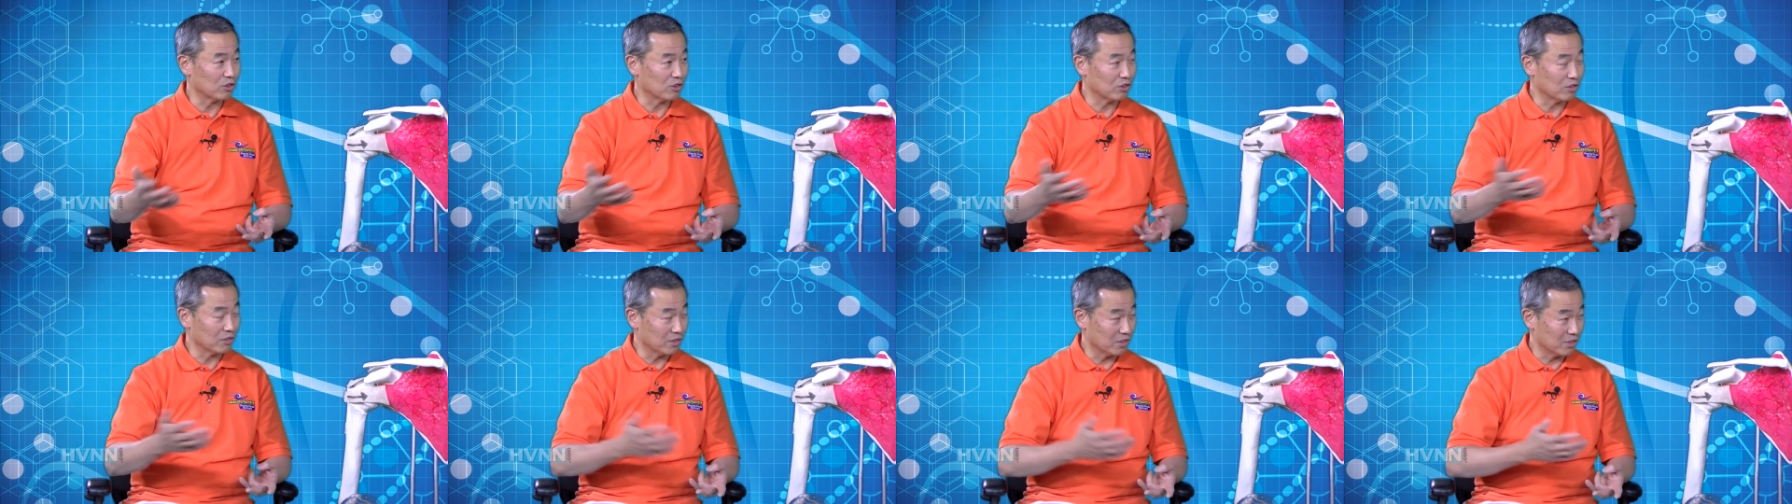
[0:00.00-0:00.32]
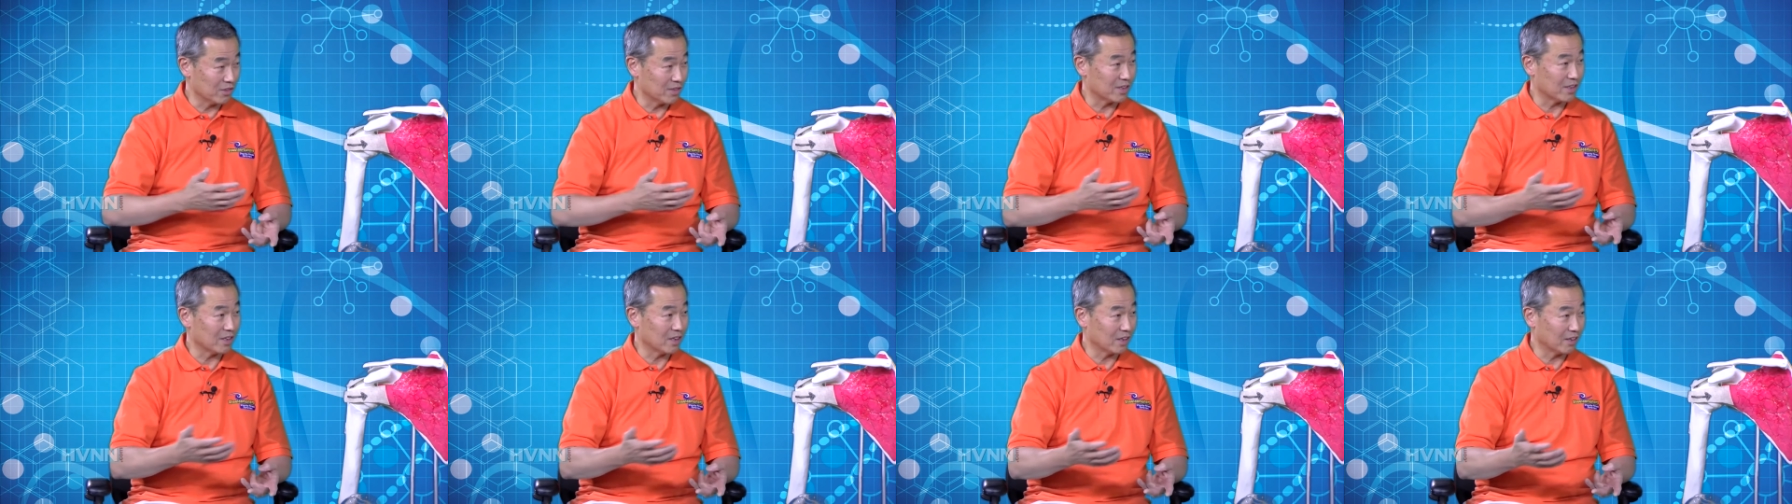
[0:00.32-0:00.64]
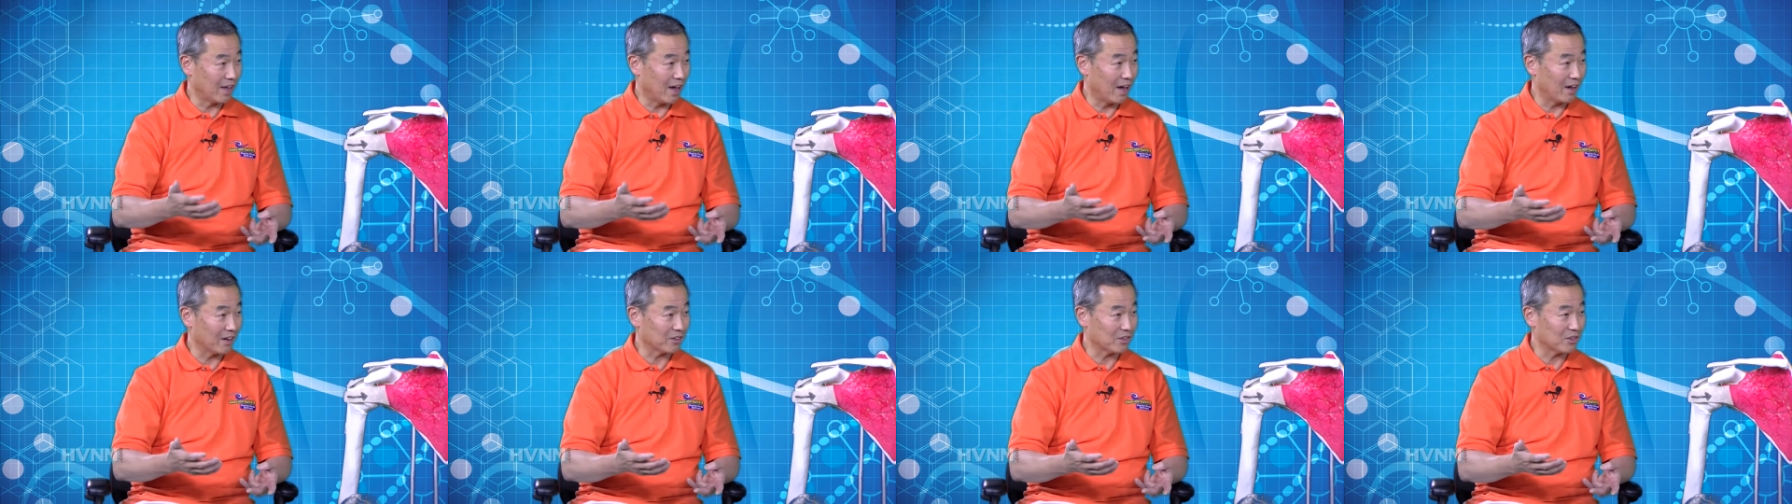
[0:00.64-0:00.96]
to, to, see the
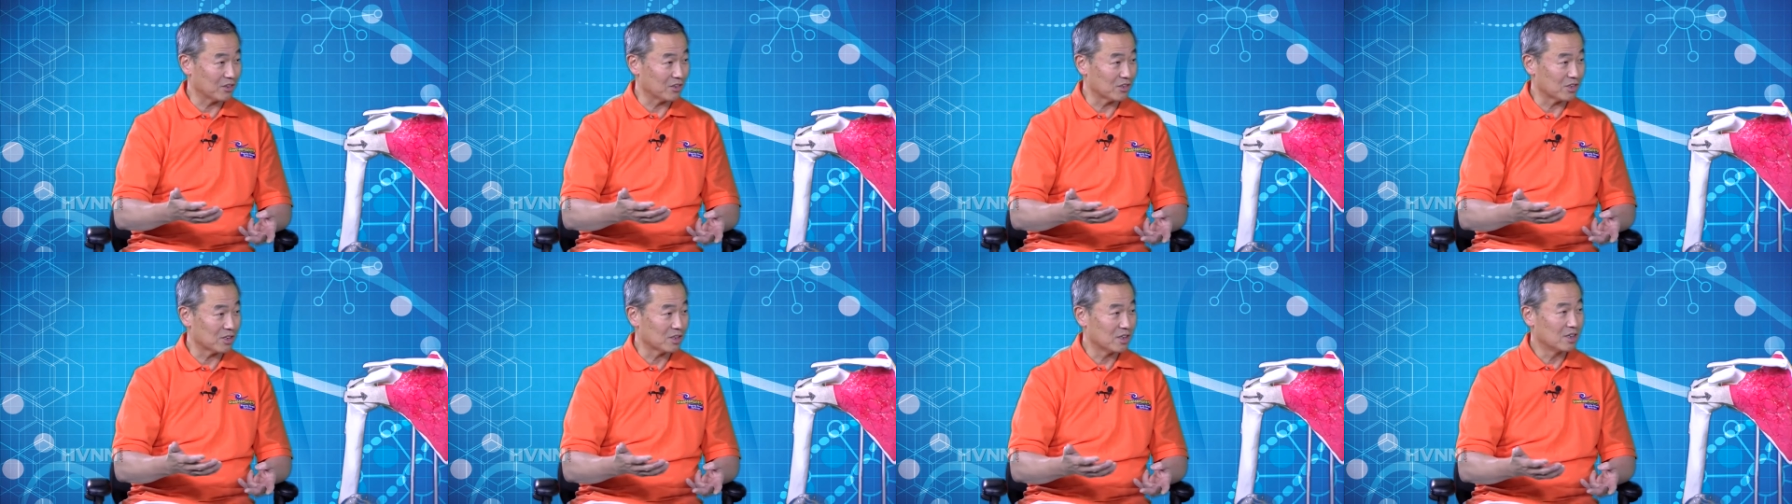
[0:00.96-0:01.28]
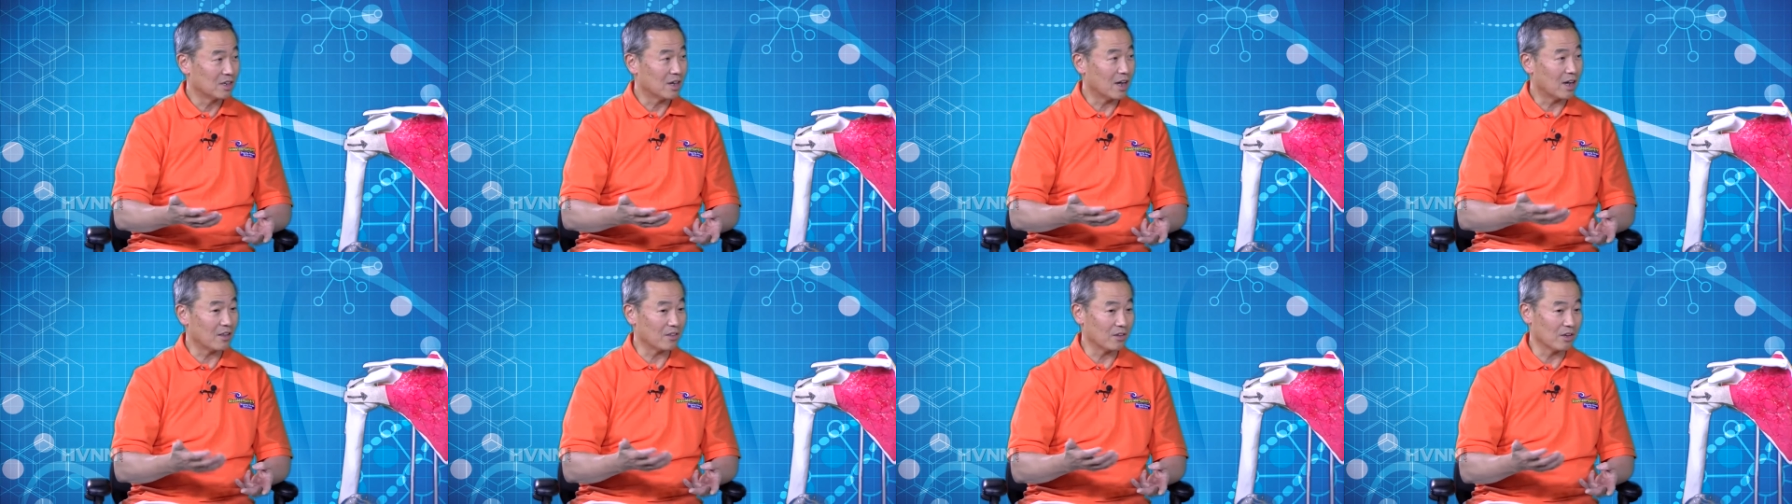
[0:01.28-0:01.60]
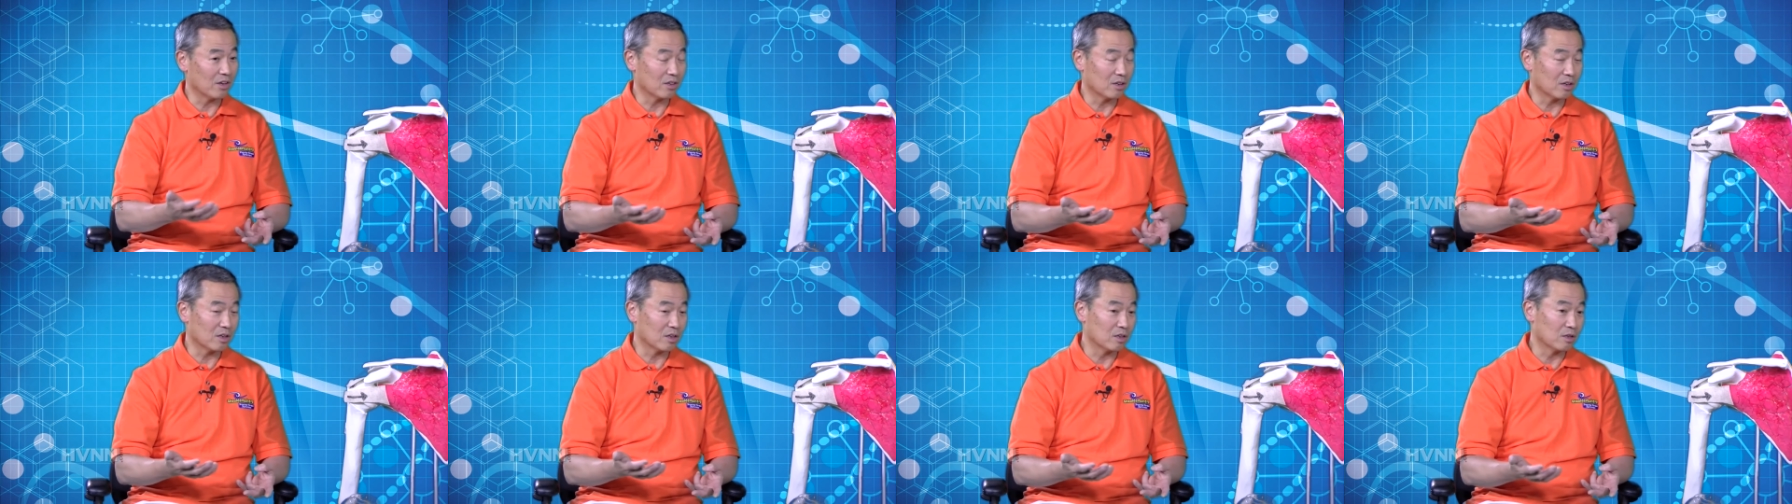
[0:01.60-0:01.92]
doctors and the
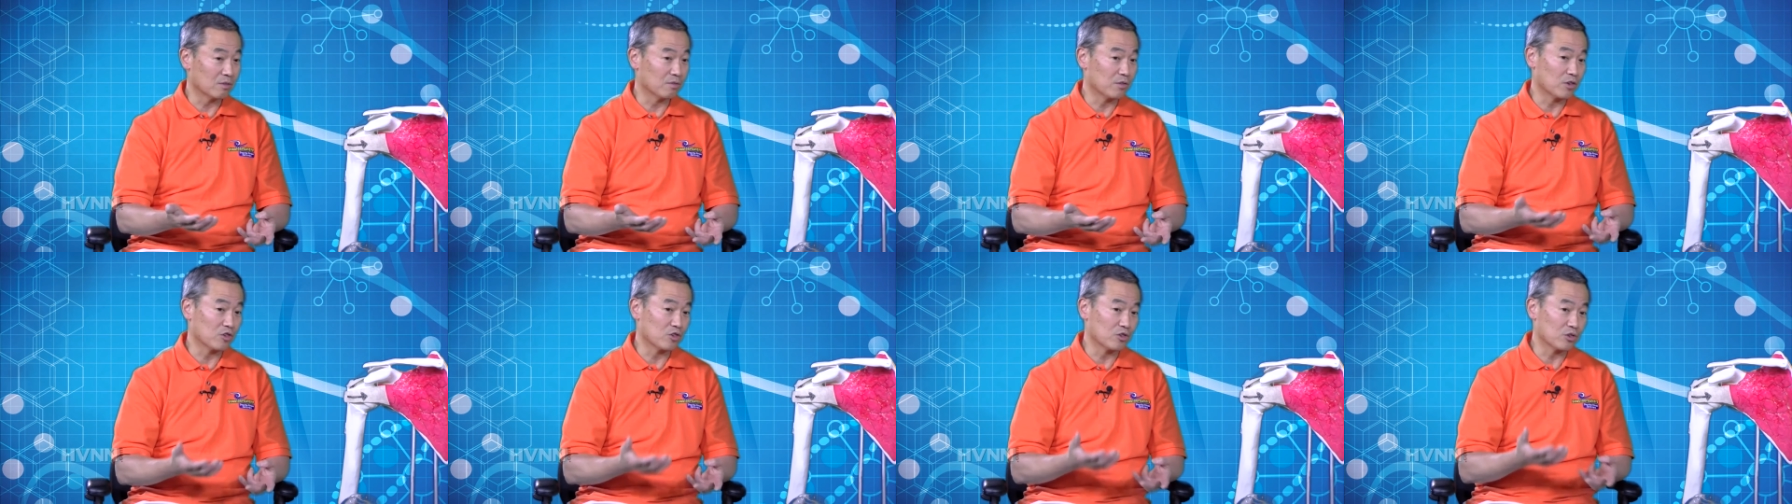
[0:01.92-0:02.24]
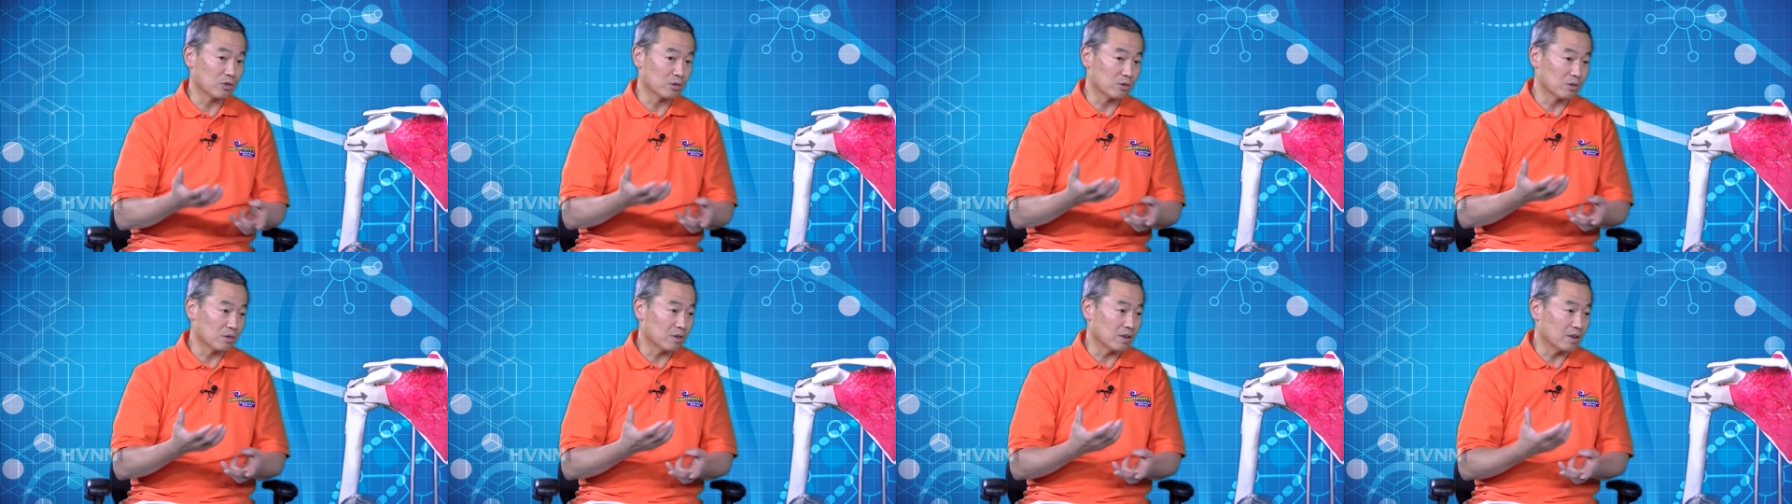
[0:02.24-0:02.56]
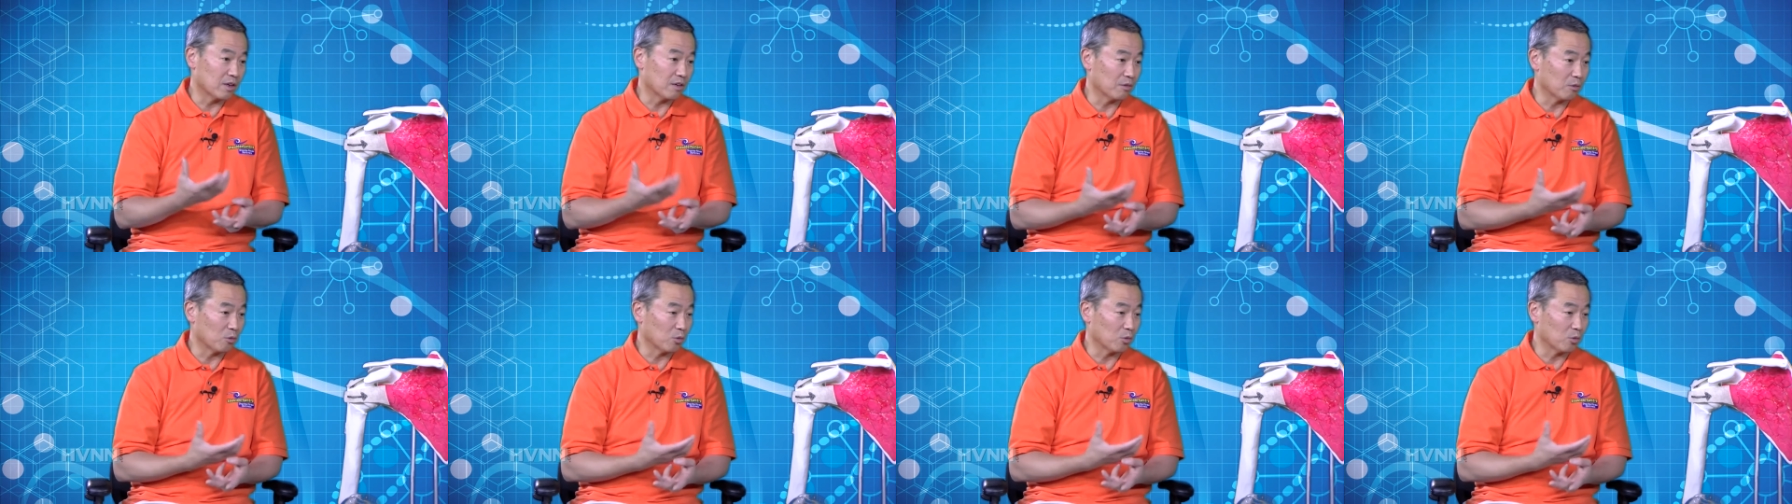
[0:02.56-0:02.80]
other individual uh,